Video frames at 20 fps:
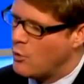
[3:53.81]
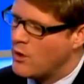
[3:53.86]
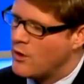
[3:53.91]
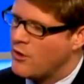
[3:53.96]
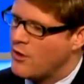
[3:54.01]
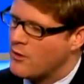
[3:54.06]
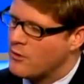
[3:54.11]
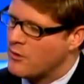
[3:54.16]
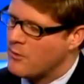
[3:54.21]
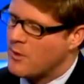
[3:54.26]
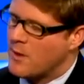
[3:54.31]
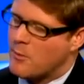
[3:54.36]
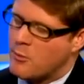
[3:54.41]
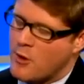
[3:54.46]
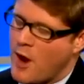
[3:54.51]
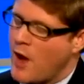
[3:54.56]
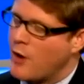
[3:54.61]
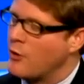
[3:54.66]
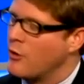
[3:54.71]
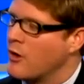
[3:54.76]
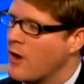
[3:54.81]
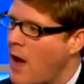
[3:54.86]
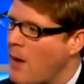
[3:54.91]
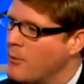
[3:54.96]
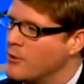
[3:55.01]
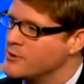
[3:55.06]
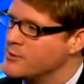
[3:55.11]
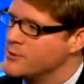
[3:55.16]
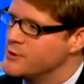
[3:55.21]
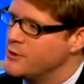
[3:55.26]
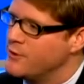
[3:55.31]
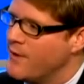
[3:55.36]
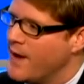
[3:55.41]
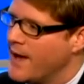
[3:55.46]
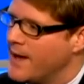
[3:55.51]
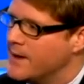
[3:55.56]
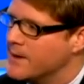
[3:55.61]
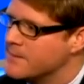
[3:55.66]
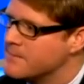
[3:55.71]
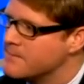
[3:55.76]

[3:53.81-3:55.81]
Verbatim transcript: What are the, some of the prouder accomplishments you've had?